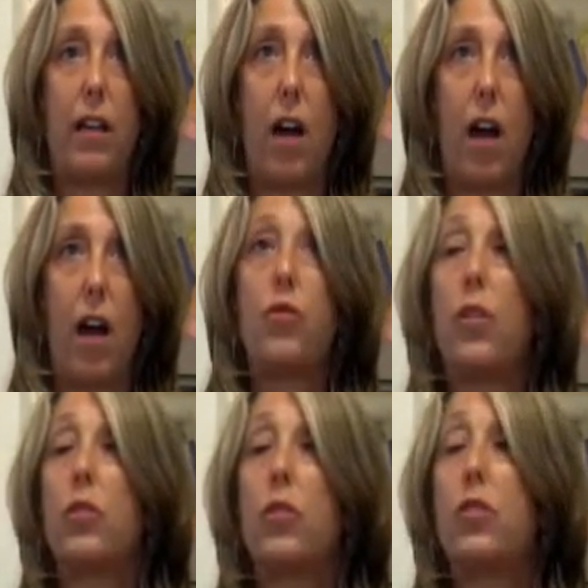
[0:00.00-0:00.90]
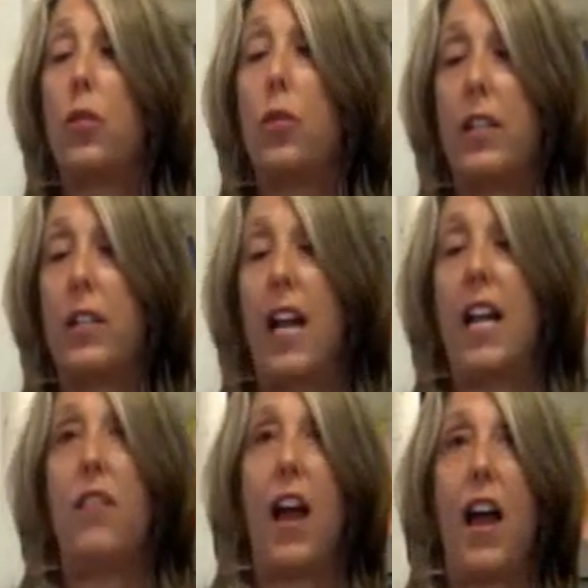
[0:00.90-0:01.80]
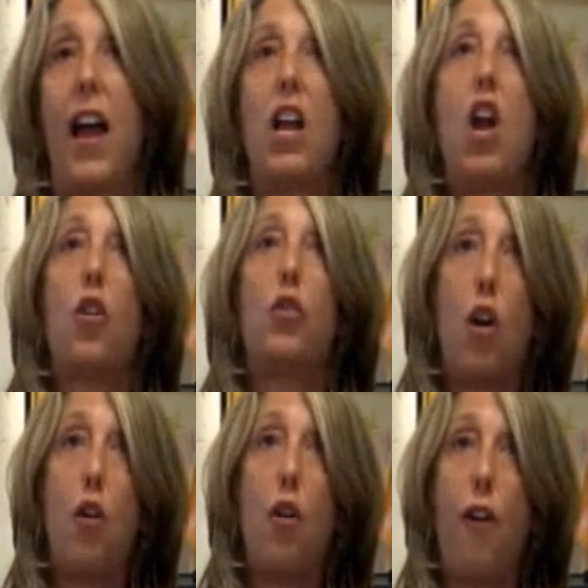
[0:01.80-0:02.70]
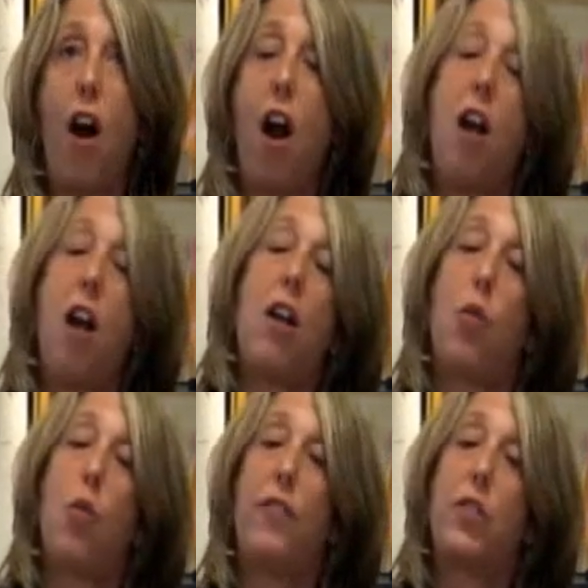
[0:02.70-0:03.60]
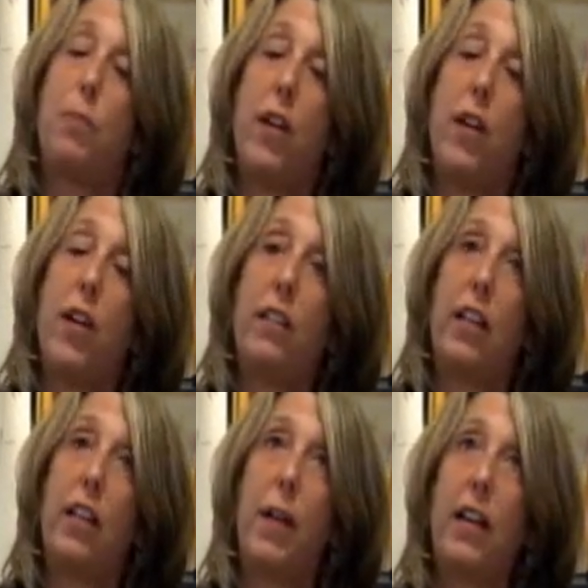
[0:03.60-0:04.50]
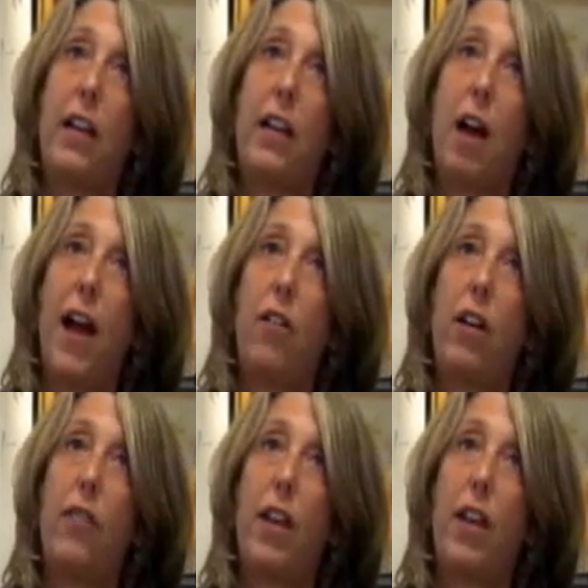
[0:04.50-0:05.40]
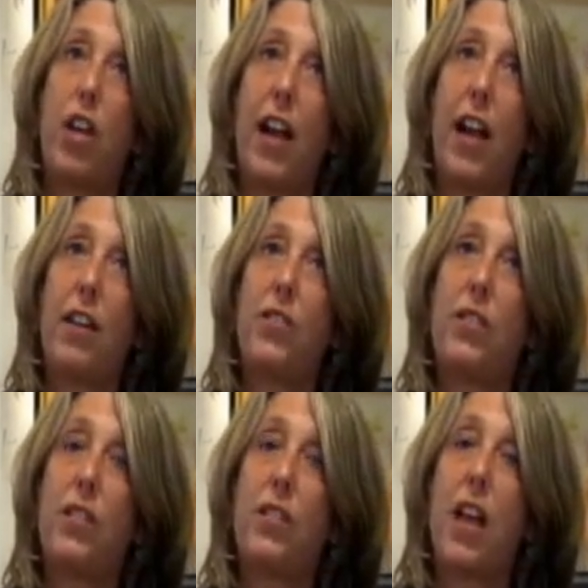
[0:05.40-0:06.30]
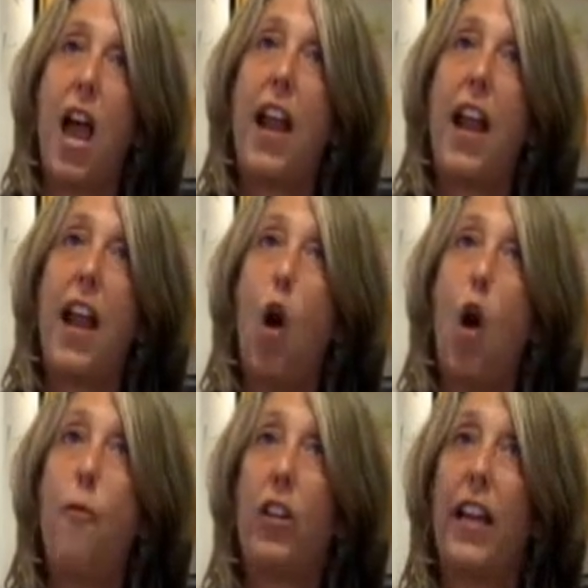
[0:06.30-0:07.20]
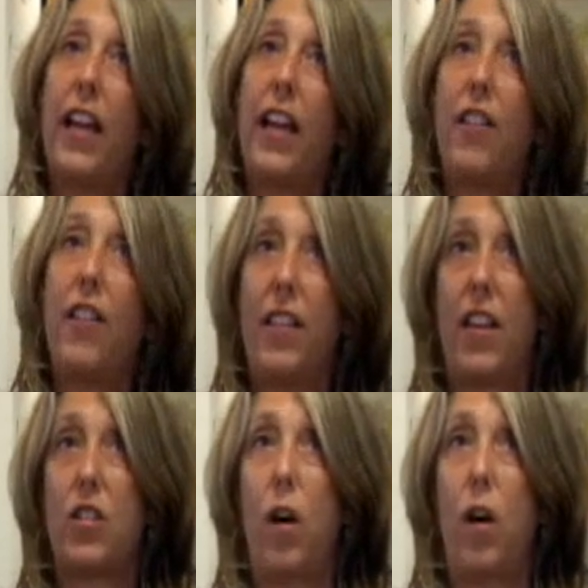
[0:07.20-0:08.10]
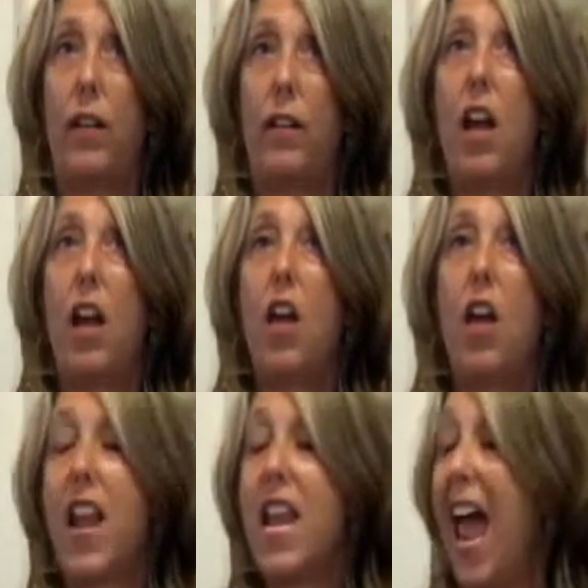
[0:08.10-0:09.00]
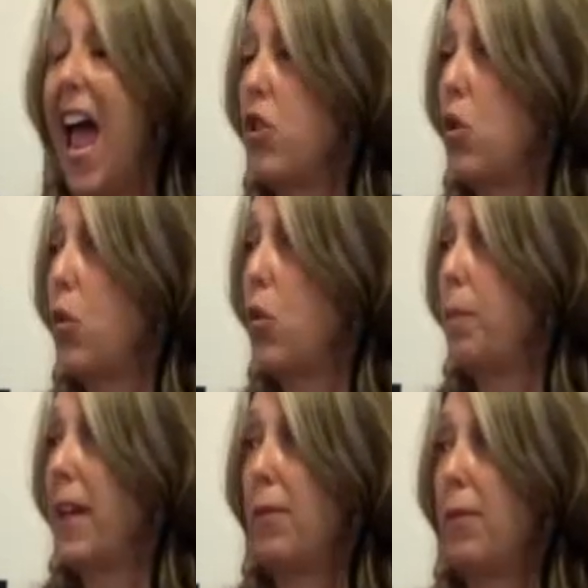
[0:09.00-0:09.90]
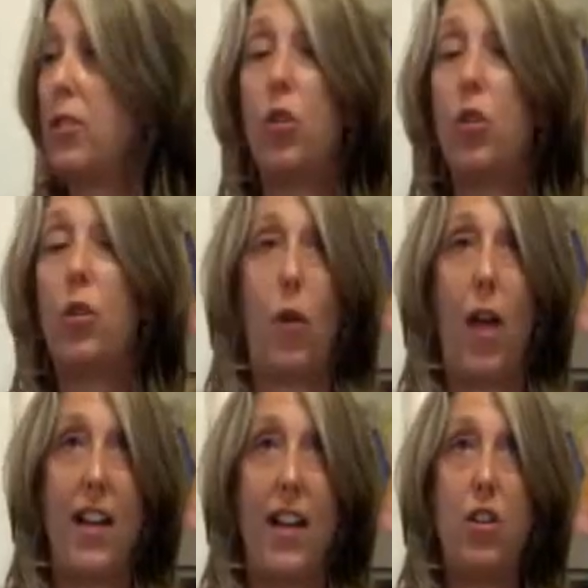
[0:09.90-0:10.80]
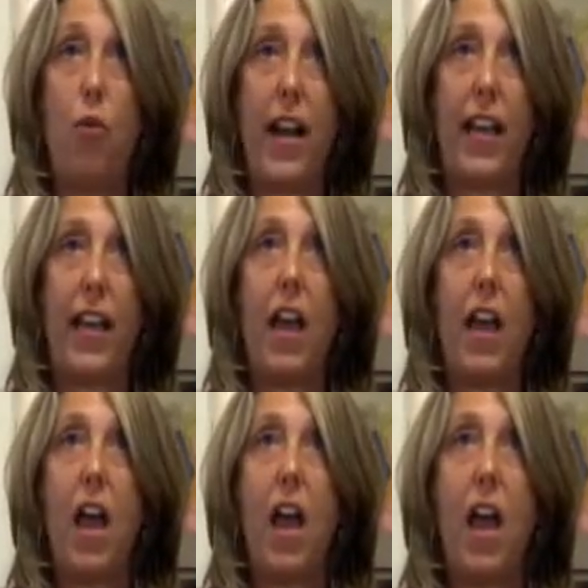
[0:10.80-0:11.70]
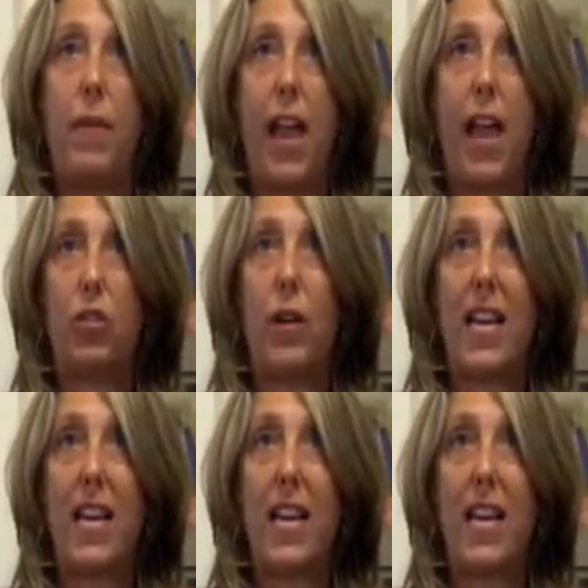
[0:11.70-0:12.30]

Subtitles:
useful to attend that. So far, we've spoken a little bit about the objectives, and hopefully I've hit this one, that now you would be able to, if you hadn't already, be able to